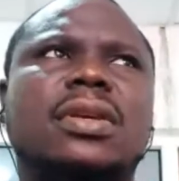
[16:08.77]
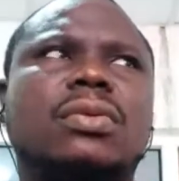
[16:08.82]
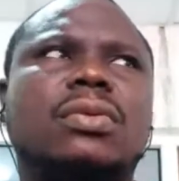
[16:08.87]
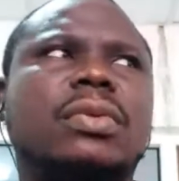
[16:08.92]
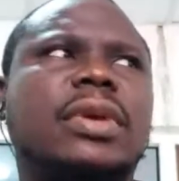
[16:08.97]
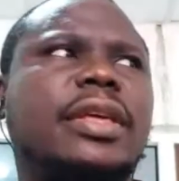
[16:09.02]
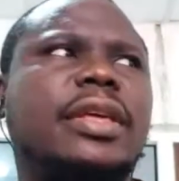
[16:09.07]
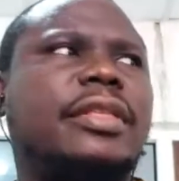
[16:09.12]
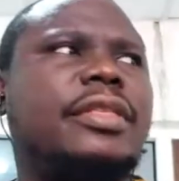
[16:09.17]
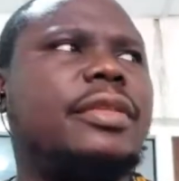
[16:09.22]

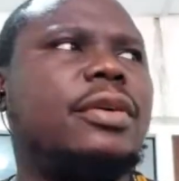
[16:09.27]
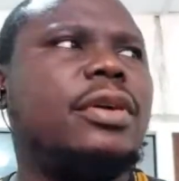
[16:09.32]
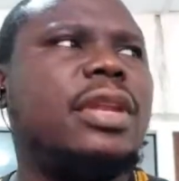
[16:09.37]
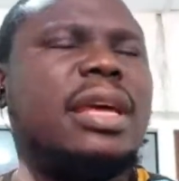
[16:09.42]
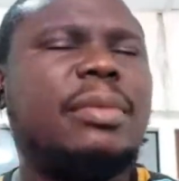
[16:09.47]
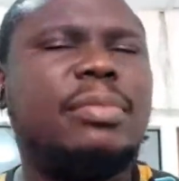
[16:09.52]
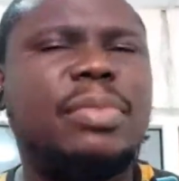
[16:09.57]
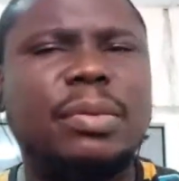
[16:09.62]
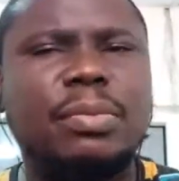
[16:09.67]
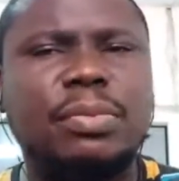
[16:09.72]
with
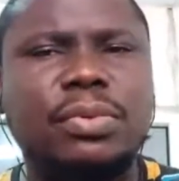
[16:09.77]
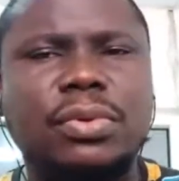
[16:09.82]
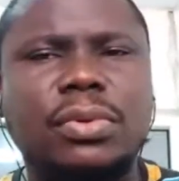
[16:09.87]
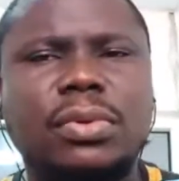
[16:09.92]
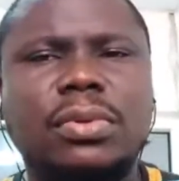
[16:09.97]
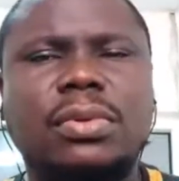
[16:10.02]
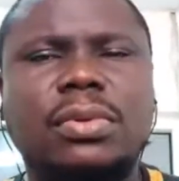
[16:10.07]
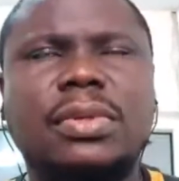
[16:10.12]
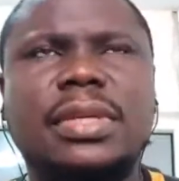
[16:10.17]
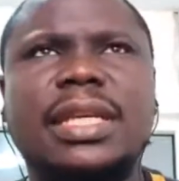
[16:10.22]
other
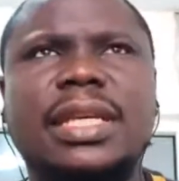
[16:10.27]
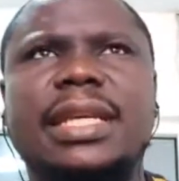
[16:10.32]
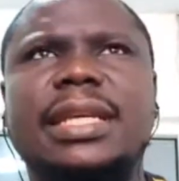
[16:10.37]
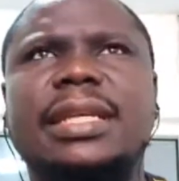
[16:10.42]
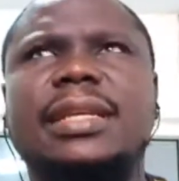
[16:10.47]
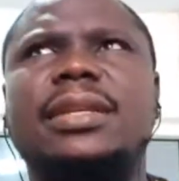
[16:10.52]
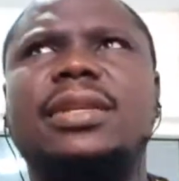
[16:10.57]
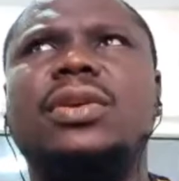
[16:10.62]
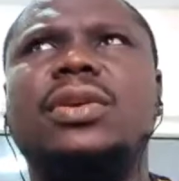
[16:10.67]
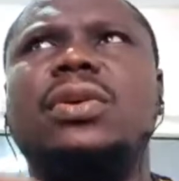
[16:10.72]
people
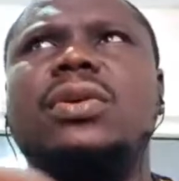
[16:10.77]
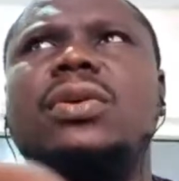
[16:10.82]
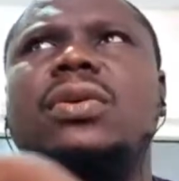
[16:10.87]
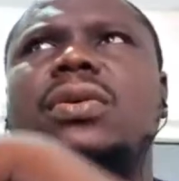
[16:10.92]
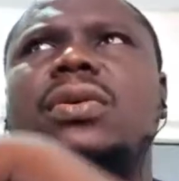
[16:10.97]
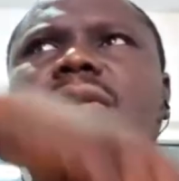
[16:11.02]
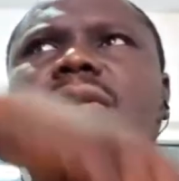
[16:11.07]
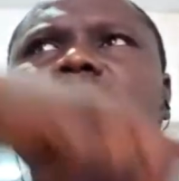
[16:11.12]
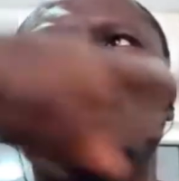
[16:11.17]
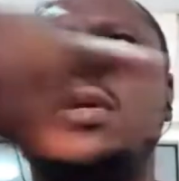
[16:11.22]
in
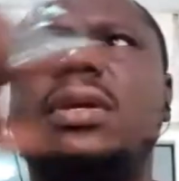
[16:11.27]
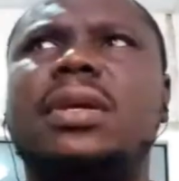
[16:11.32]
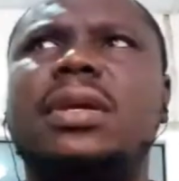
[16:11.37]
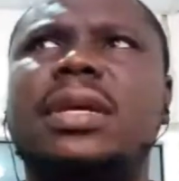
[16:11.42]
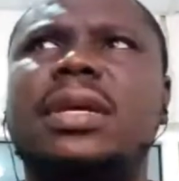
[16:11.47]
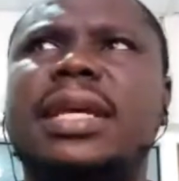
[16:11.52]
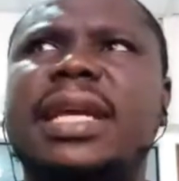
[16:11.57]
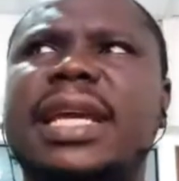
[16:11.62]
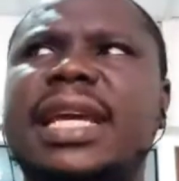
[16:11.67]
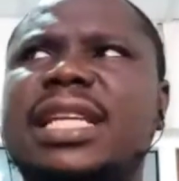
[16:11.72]
your
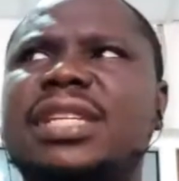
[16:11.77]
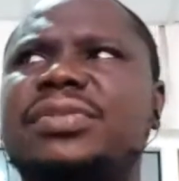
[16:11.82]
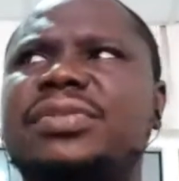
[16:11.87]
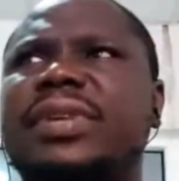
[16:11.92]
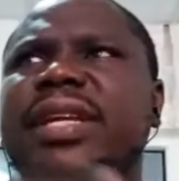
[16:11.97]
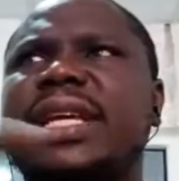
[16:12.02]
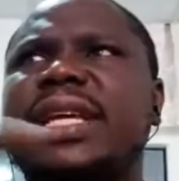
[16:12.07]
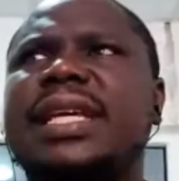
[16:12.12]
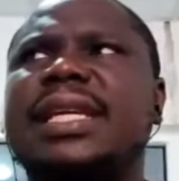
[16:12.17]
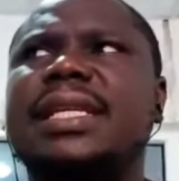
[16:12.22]
age
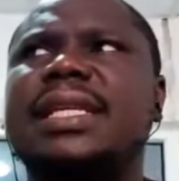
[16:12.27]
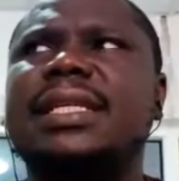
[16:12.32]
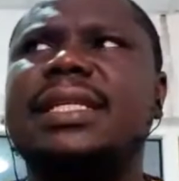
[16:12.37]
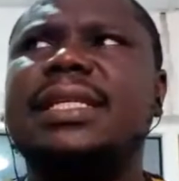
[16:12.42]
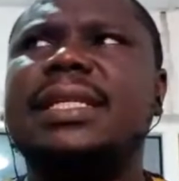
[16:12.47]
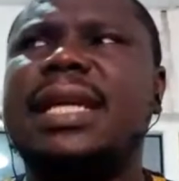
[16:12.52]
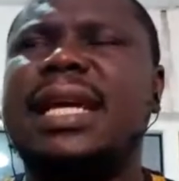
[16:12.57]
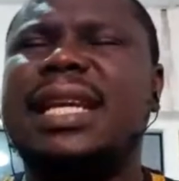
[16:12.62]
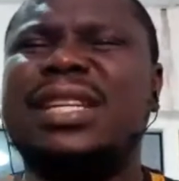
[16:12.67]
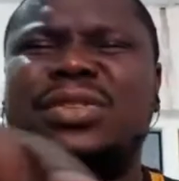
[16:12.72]

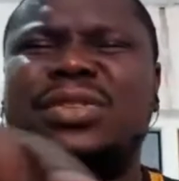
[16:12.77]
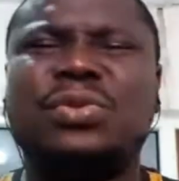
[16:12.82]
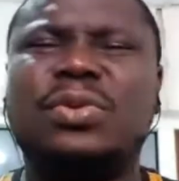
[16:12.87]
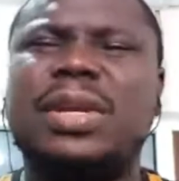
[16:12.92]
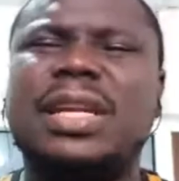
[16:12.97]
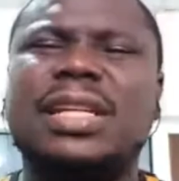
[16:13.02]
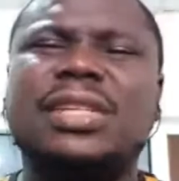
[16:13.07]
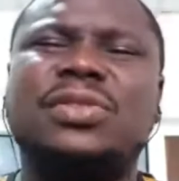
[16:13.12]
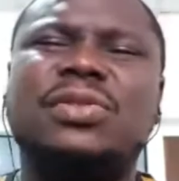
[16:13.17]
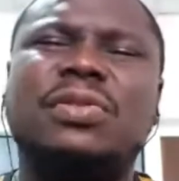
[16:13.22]
range and so
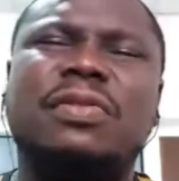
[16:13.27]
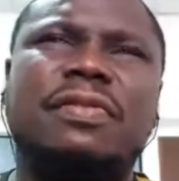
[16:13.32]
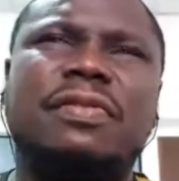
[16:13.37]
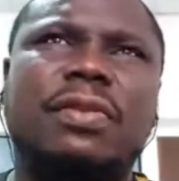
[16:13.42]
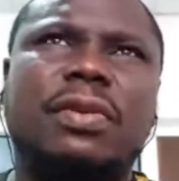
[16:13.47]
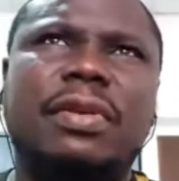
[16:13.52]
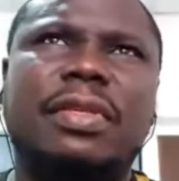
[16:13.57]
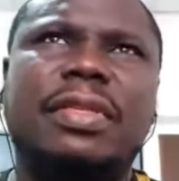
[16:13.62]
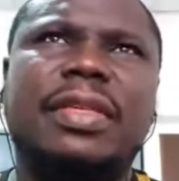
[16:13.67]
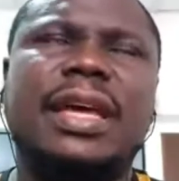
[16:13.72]
on and so
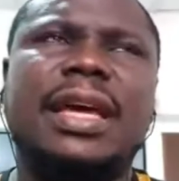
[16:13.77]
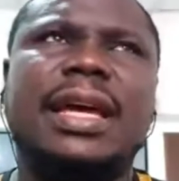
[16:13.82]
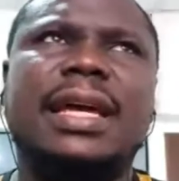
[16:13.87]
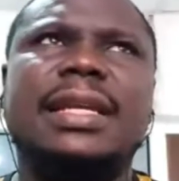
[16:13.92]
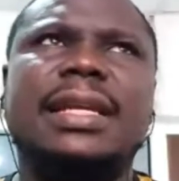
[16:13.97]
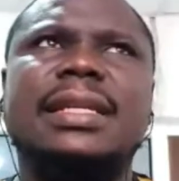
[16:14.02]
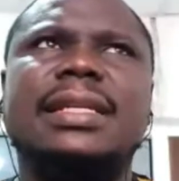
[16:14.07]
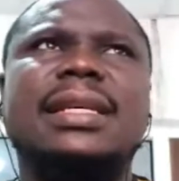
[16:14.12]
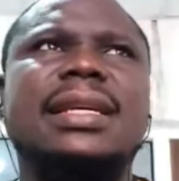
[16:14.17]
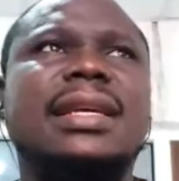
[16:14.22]
forth.
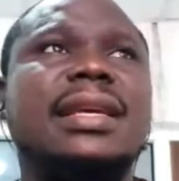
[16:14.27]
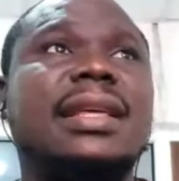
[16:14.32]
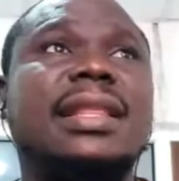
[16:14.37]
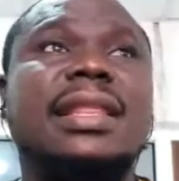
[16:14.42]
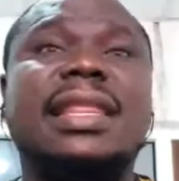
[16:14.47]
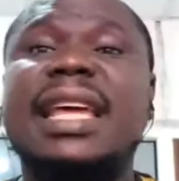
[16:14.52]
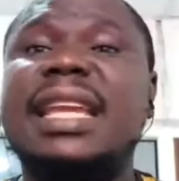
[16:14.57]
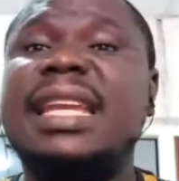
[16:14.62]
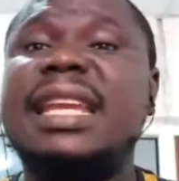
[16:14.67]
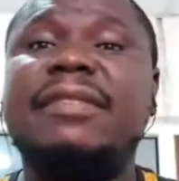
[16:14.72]
And
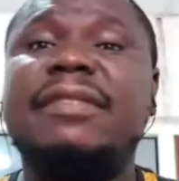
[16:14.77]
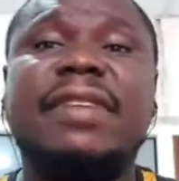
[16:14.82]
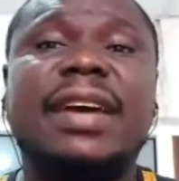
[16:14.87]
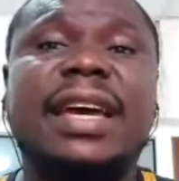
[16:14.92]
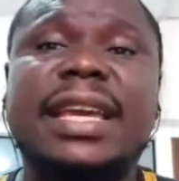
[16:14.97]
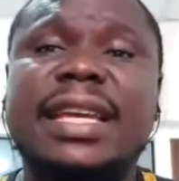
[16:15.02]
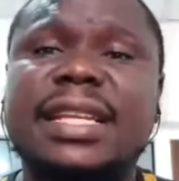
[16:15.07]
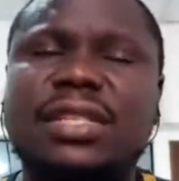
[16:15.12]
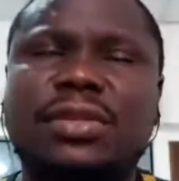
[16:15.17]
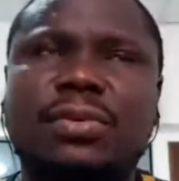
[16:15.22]
that never
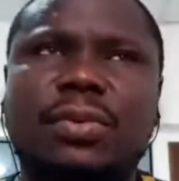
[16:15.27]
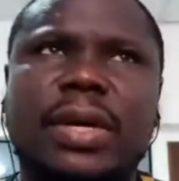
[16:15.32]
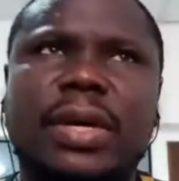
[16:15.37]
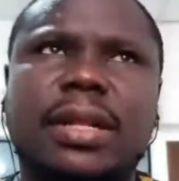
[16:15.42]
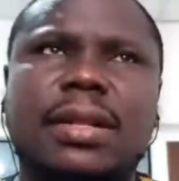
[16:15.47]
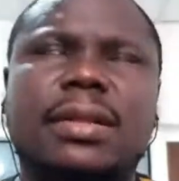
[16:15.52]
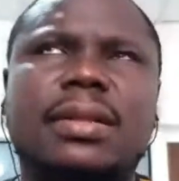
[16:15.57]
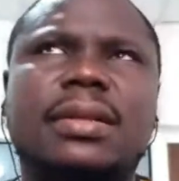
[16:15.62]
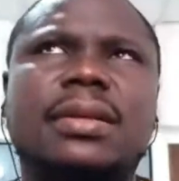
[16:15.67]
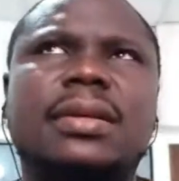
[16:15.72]
ends well.